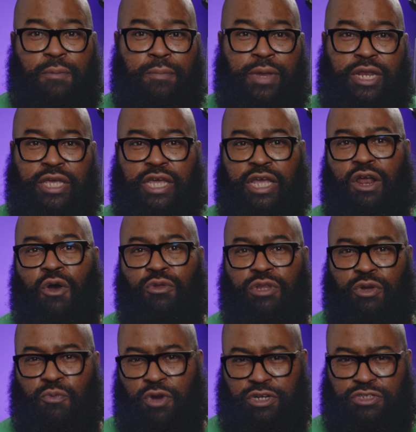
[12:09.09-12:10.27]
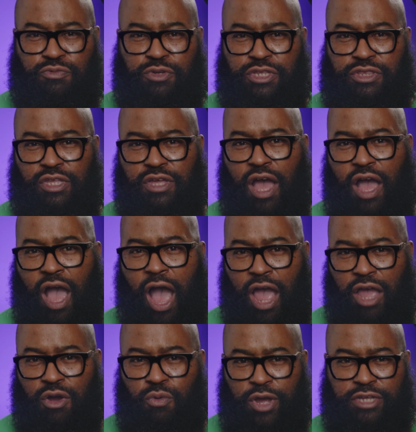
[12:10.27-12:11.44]
meaning it only works with
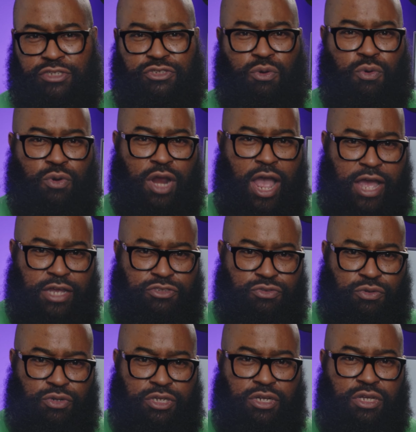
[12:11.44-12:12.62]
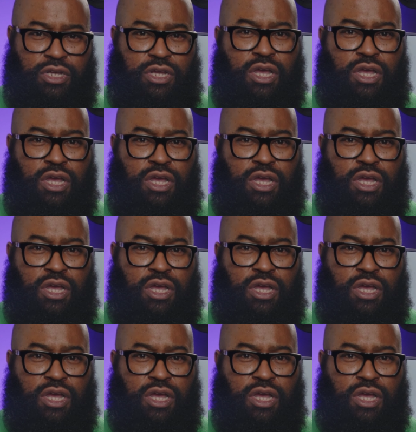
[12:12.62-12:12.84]
iOS or Android.